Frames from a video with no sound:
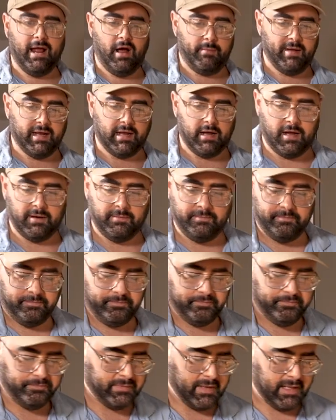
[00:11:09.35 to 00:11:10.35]
Oh my God.
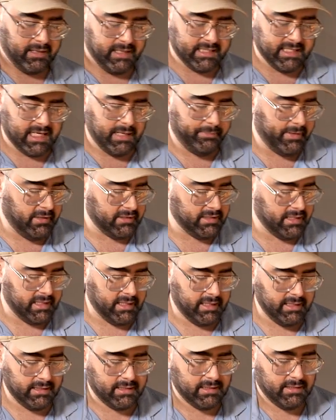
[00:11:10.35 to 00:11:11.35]
Let's keep building
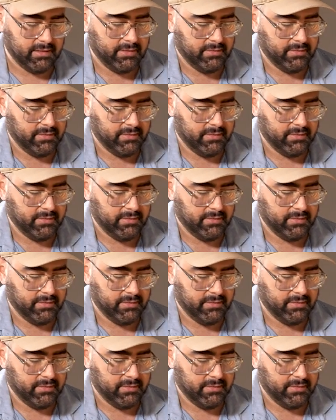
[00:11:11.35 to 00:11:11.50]
these.